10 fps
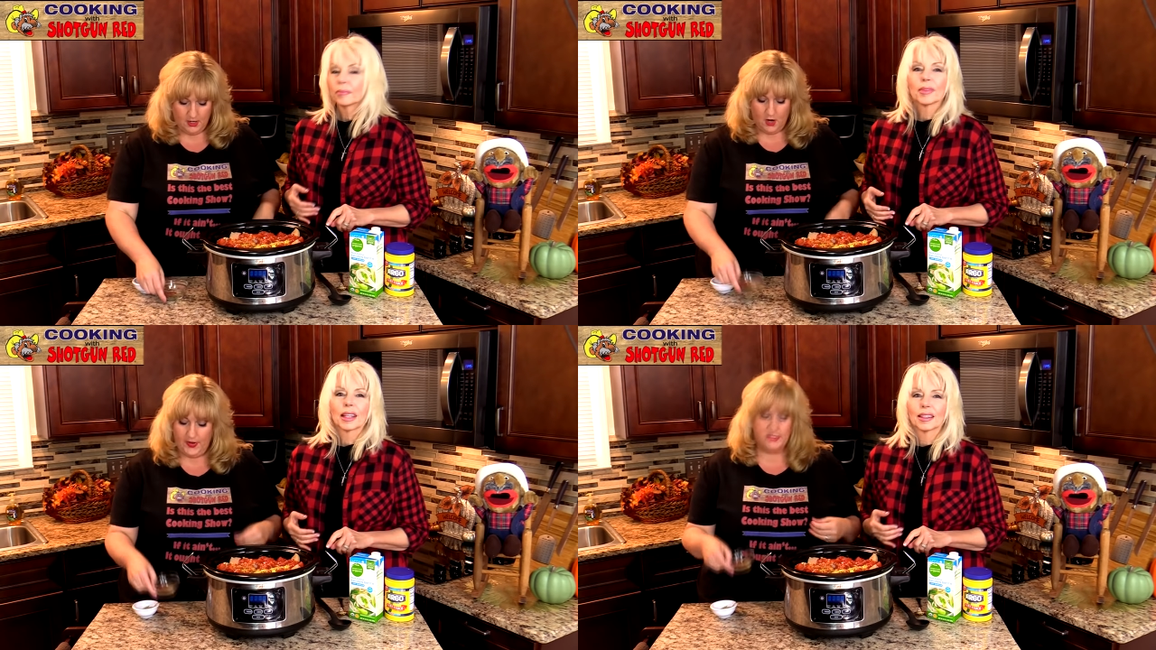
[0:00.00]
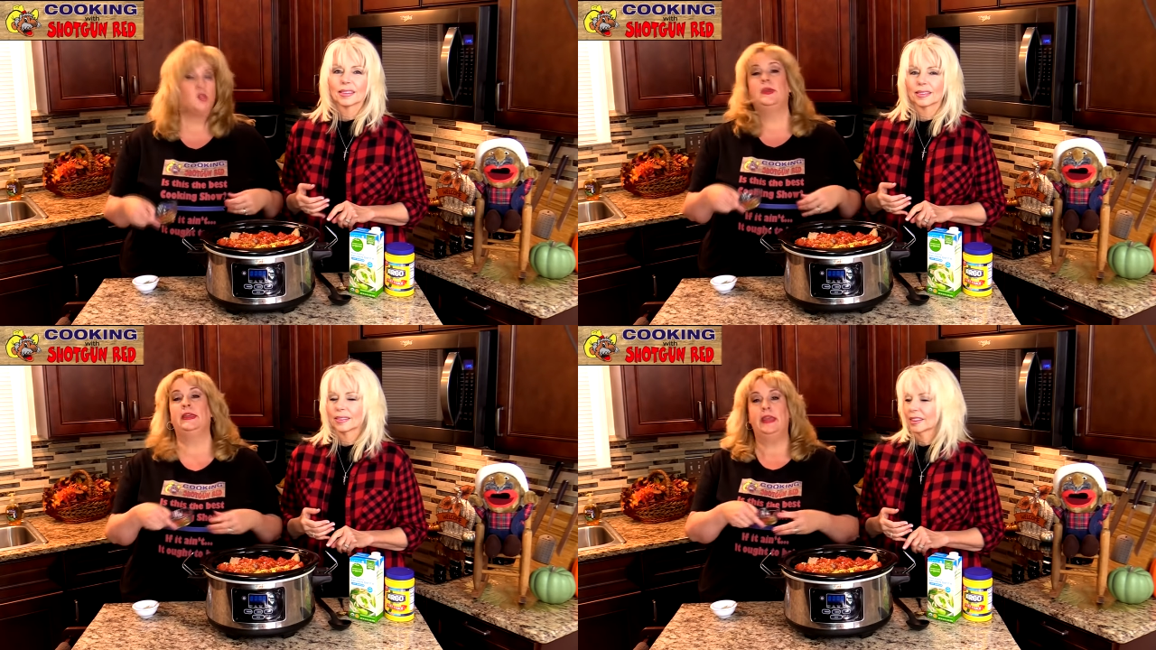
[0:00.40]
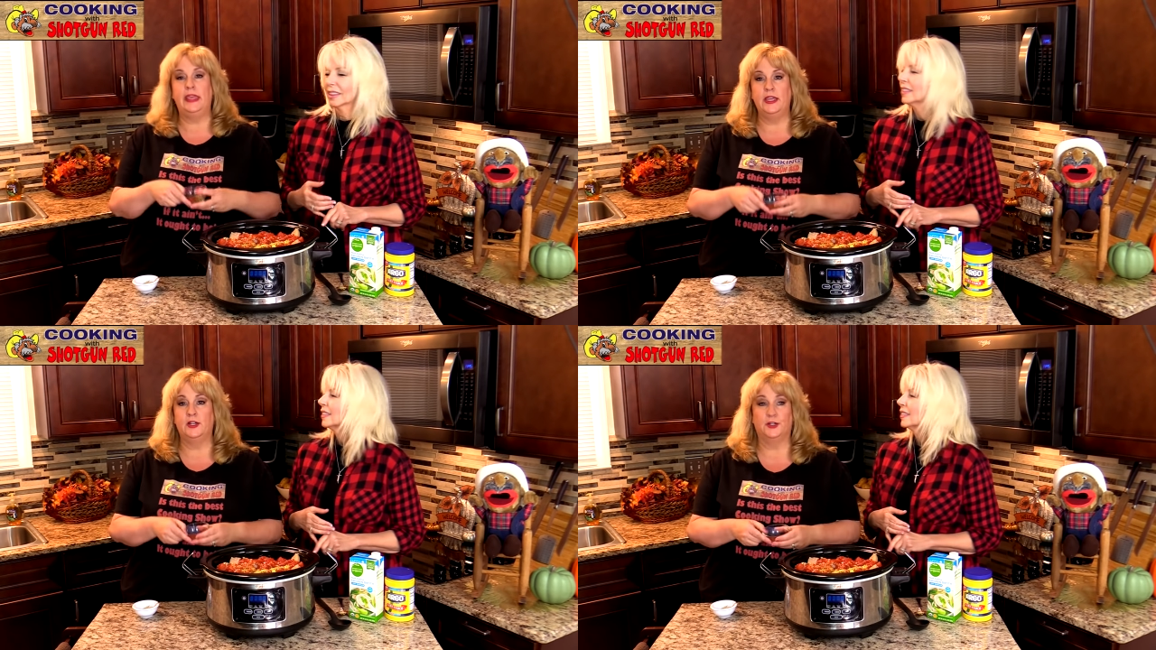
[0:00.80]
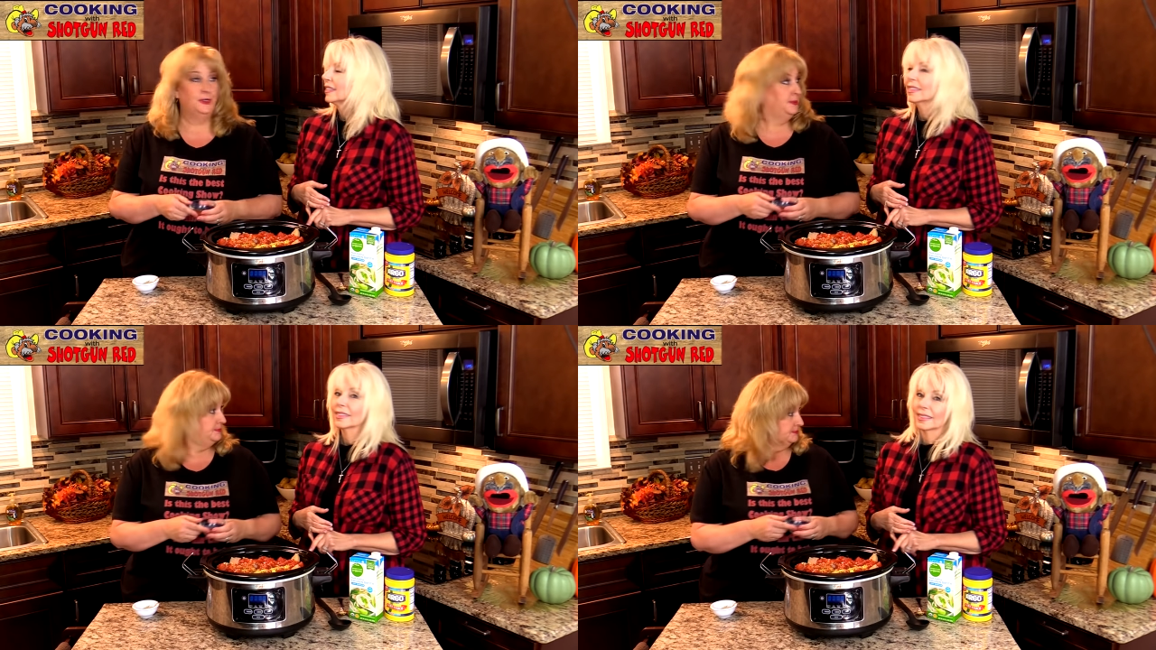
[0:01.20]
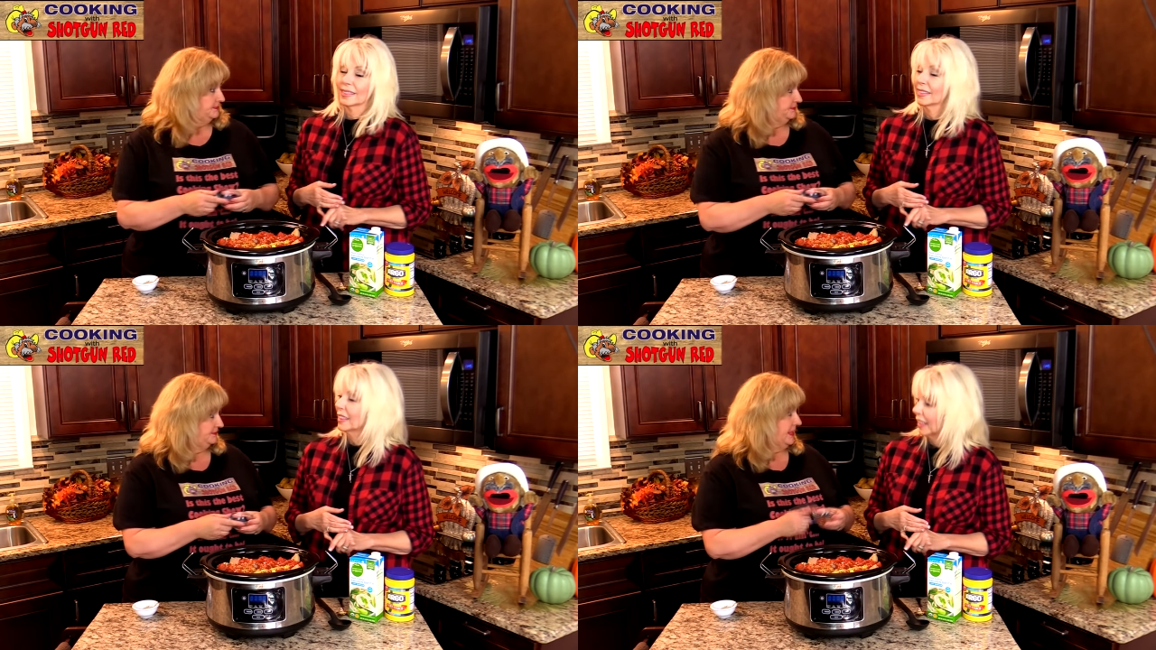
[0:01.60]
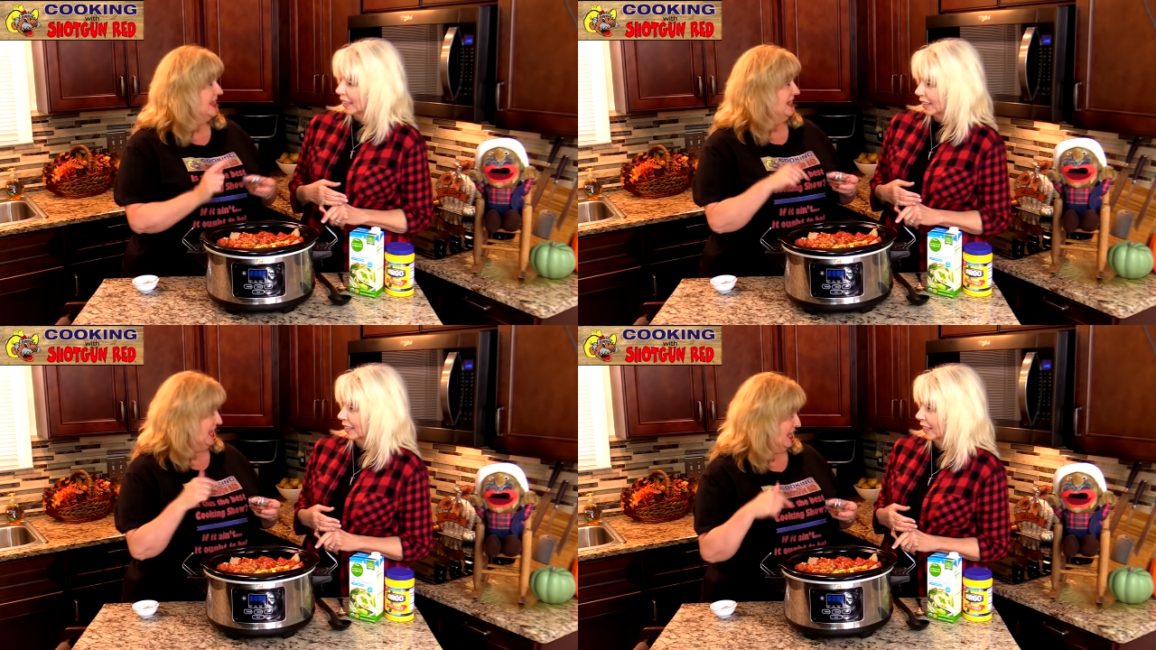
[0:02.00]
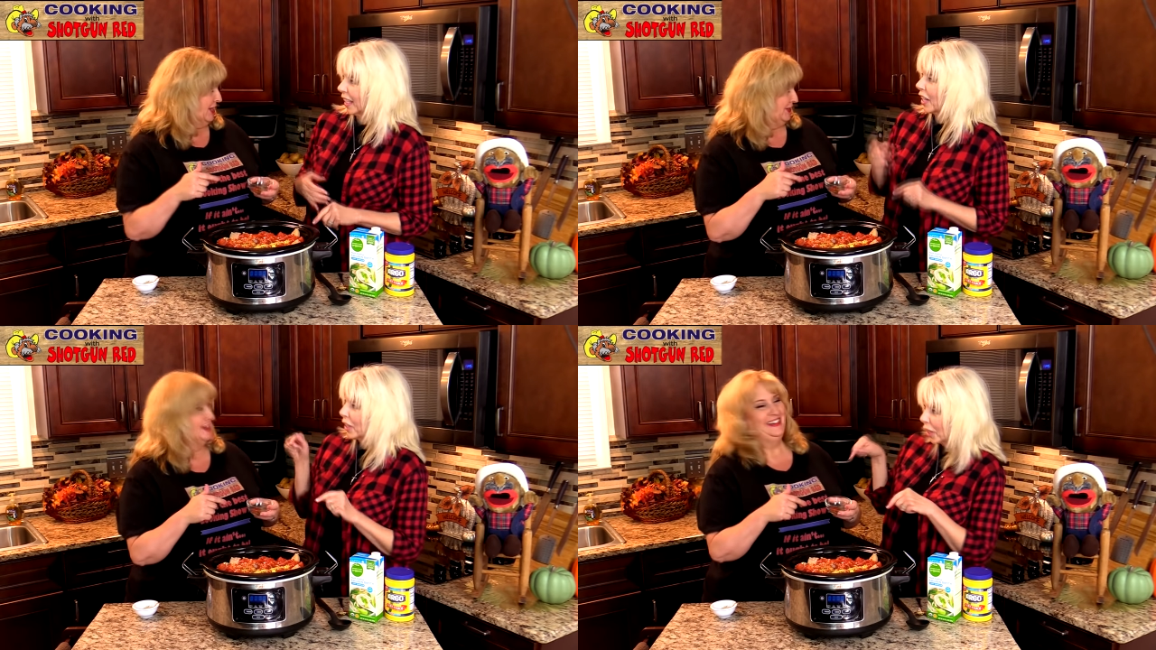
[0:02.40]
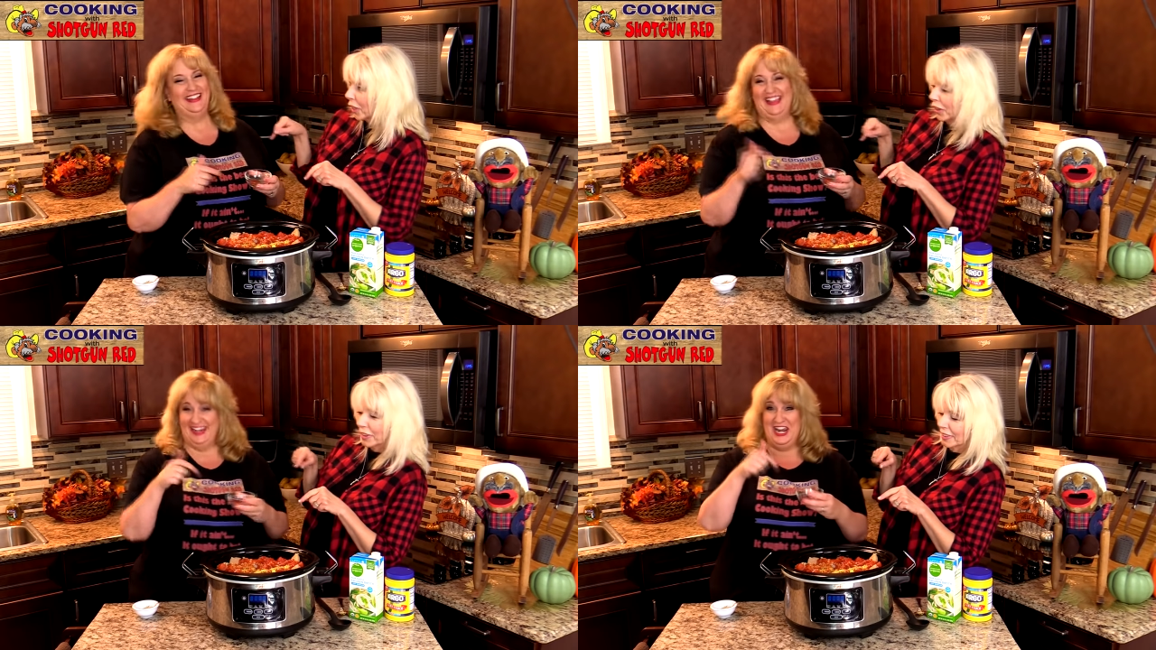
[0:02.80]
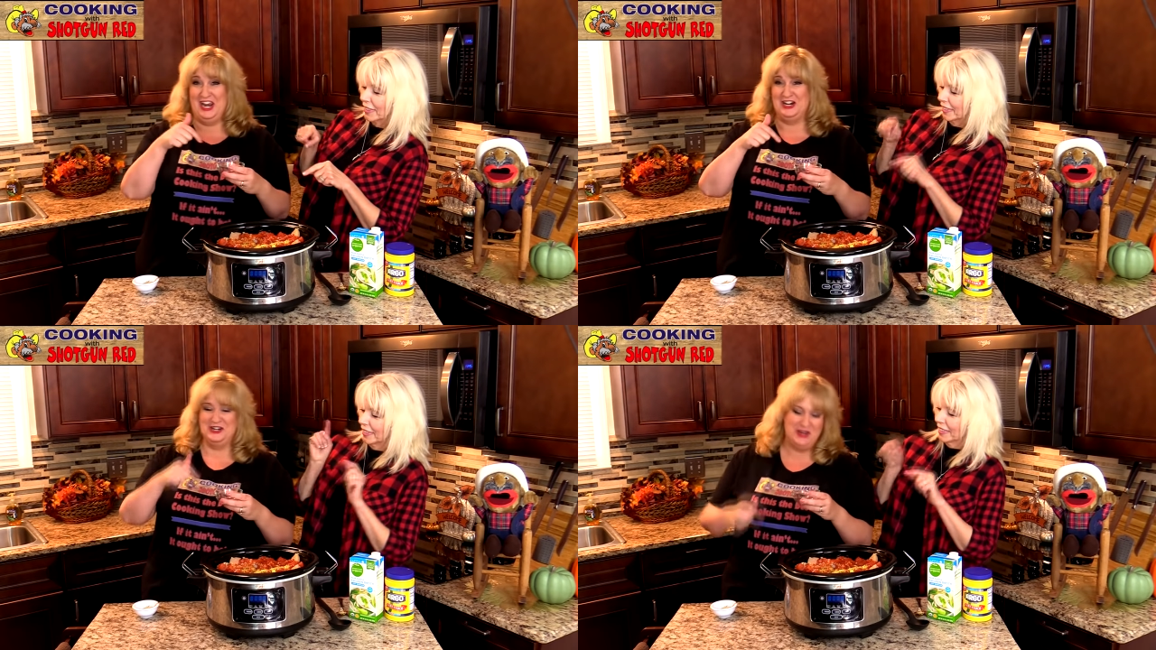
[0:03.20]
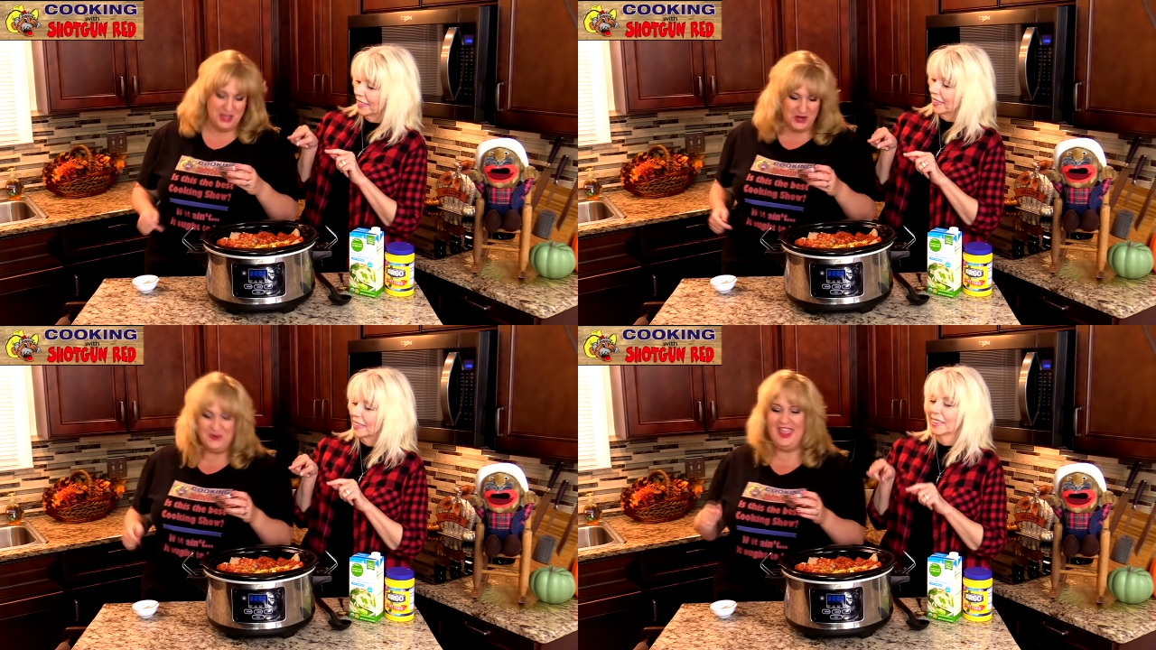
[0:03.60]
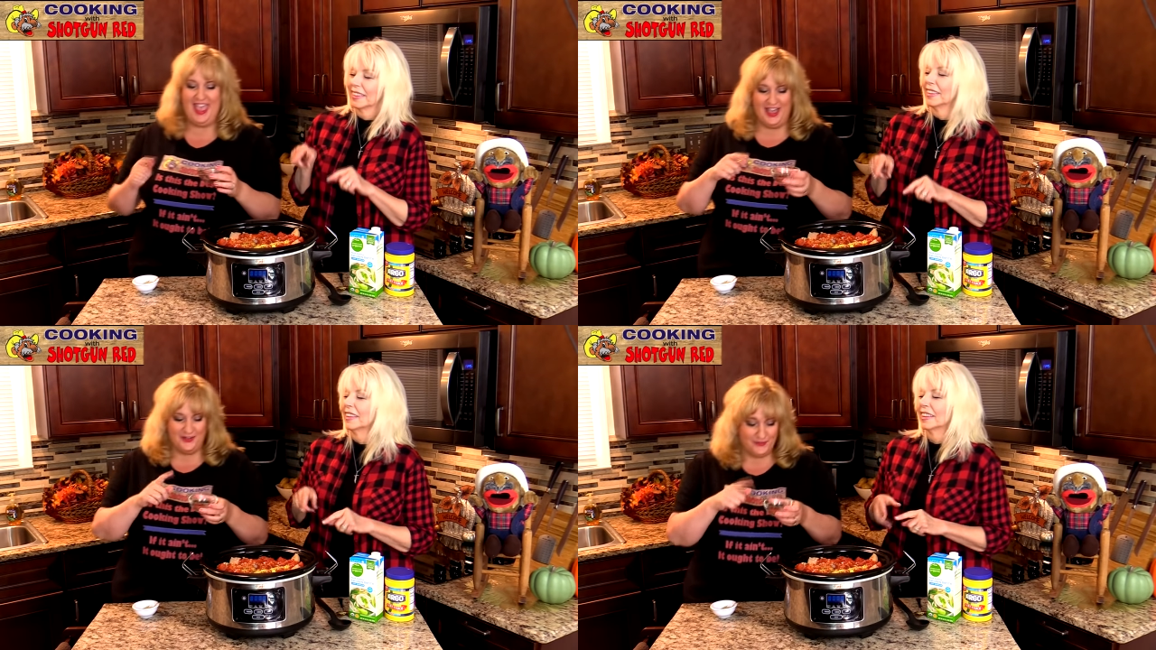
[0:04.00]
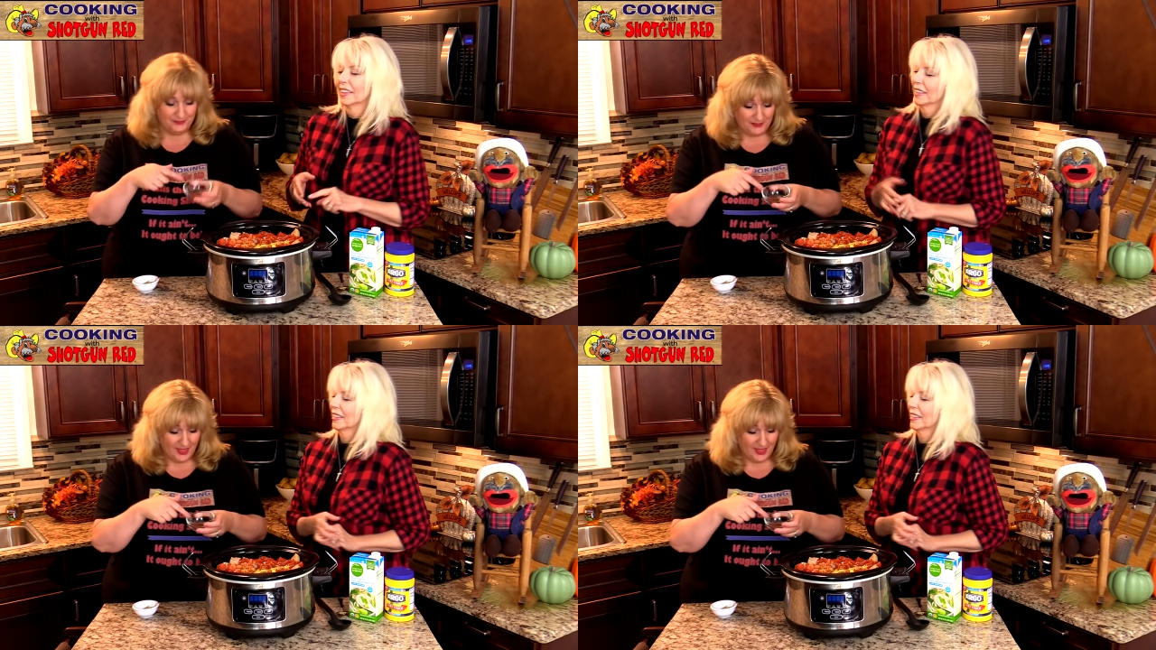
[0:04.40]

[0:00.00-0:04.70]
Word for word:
Speaker 1: All right, so in here, yeah. in here, in here, in here, we have